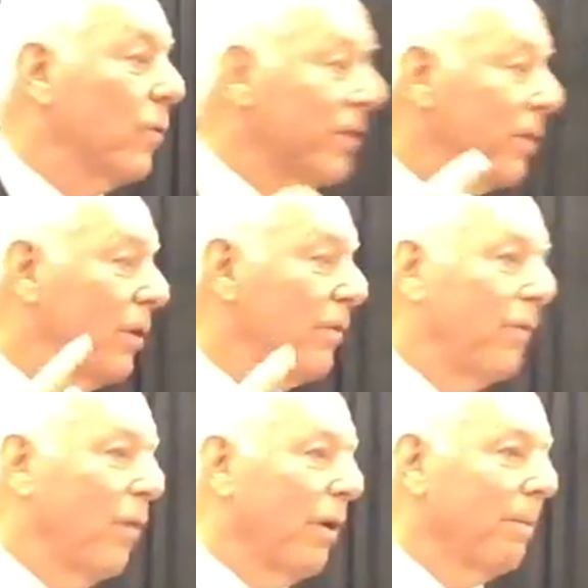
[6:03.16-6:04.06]
to what to look
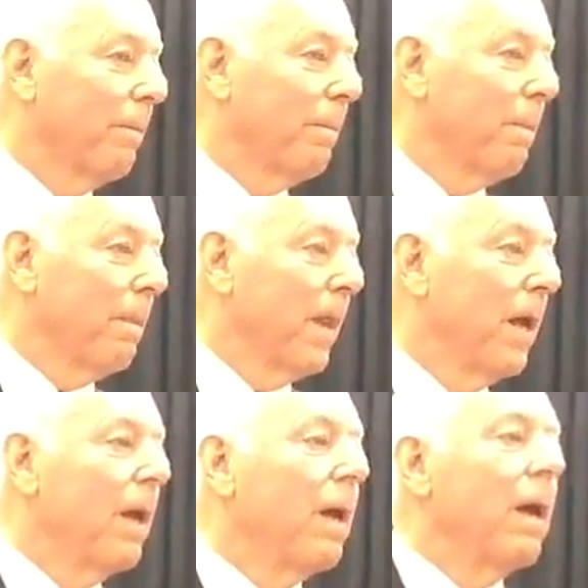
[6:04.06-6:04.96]
for.
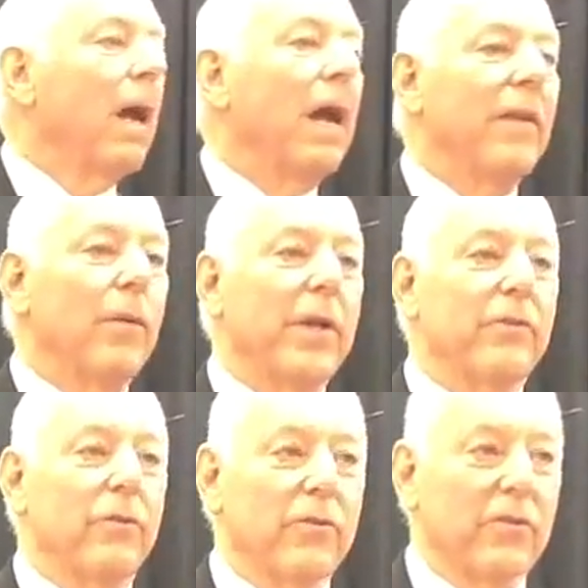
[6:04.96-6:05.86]
And then we
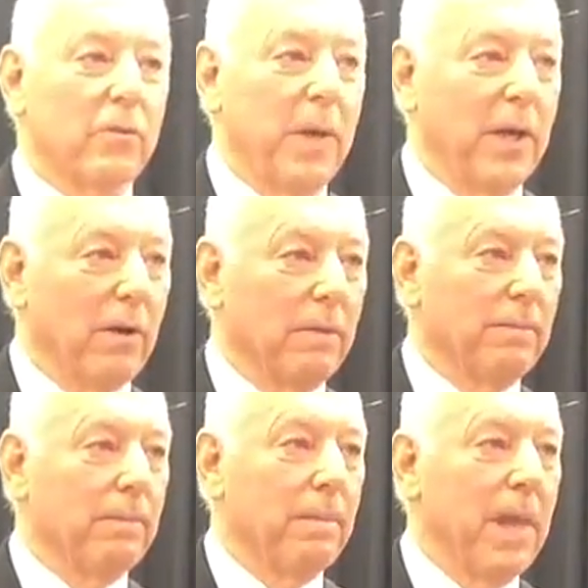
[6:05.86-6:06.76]
introduce the speaker.
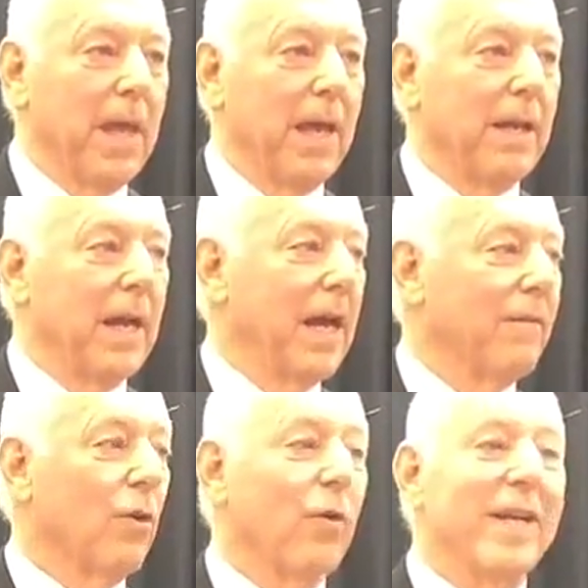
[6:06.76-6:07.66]
And I
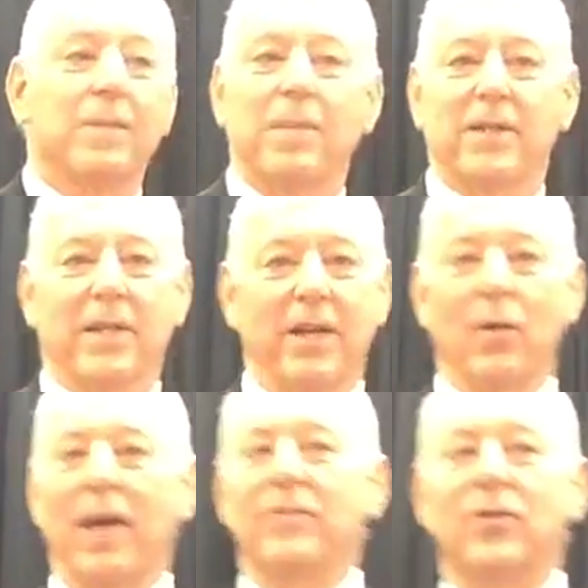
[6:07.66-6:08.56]
have a great speech I
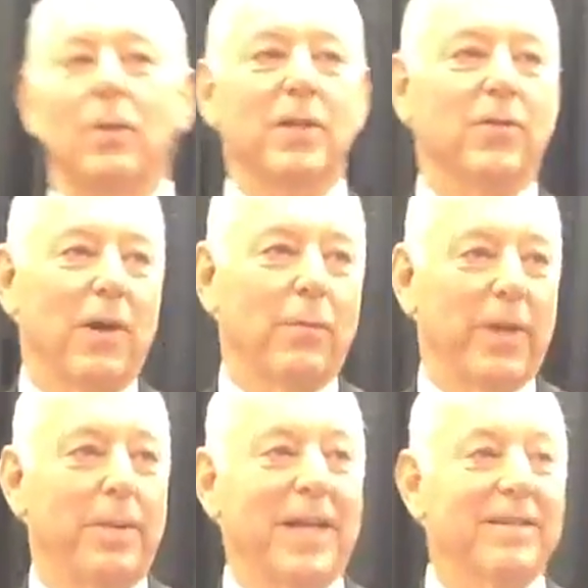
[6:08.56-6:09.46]
do. I have so much fun
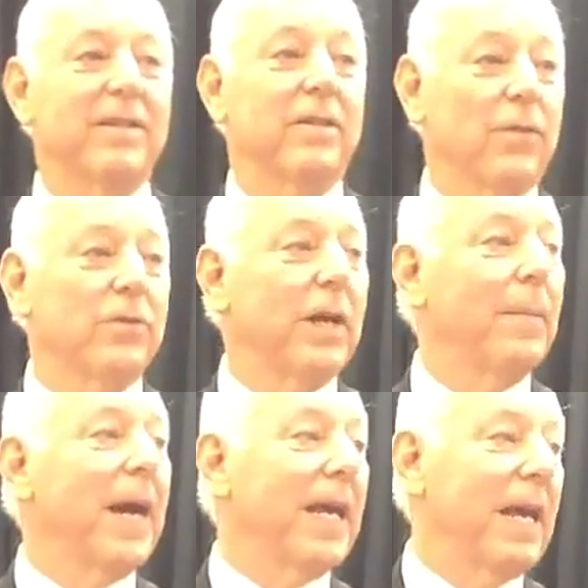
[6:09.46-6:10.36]
with it because it's the first
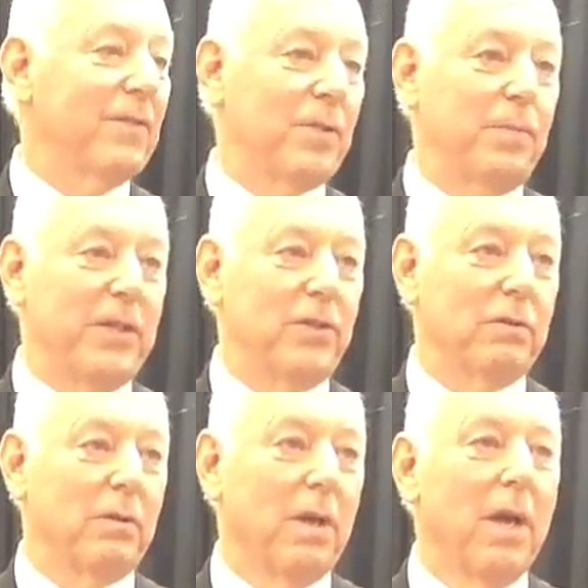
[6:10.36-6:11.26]
time I gave a speech.
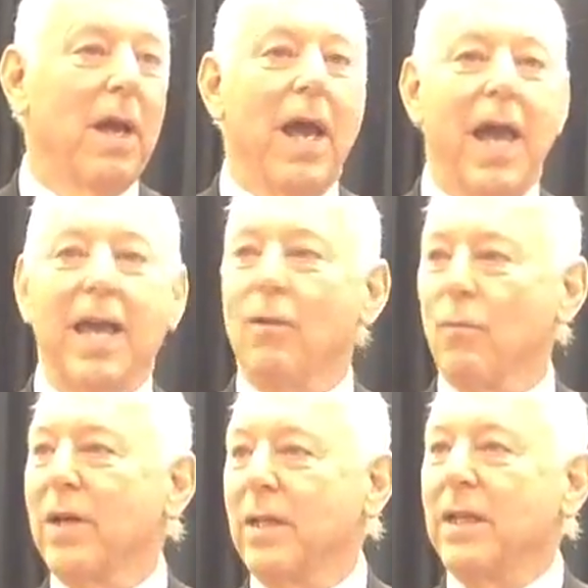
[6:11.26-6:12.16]
And it
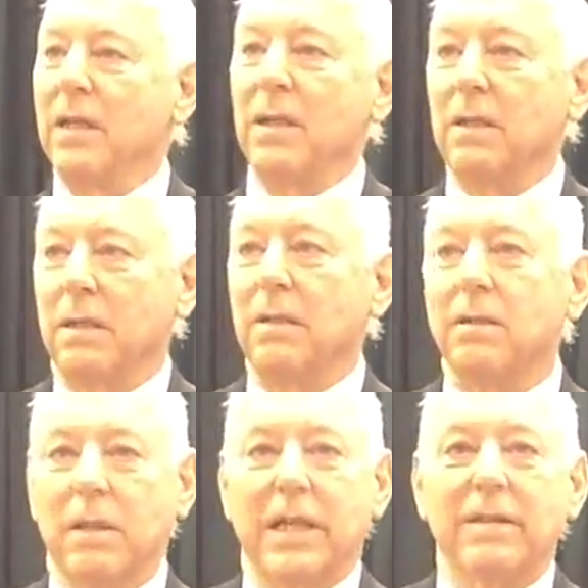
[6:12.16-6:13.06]

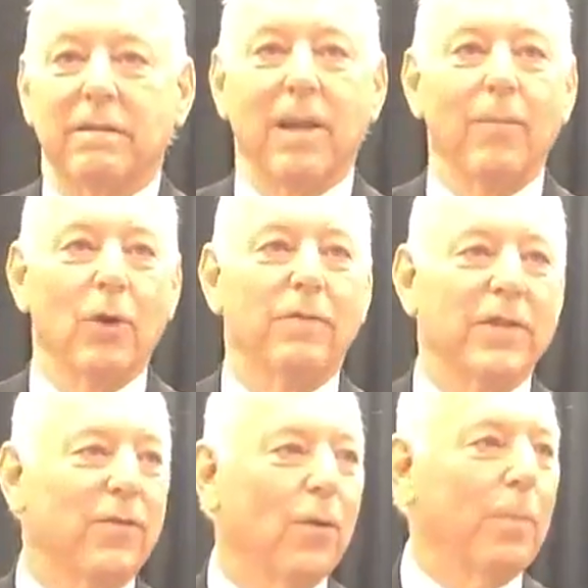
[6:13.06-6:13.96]
really gets them
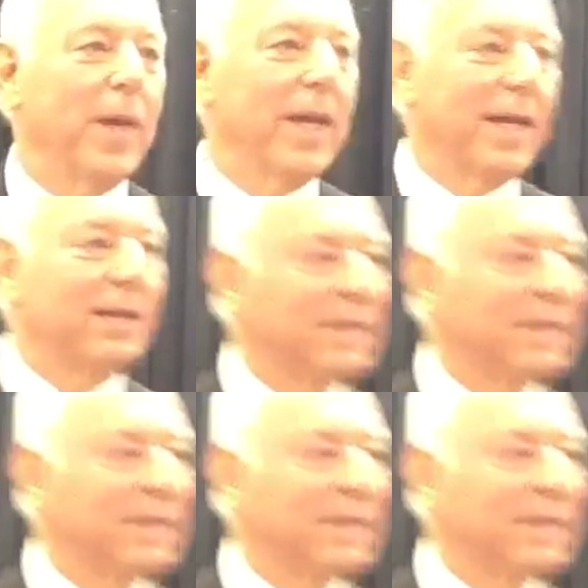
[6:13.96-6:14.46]
nervous for me, and I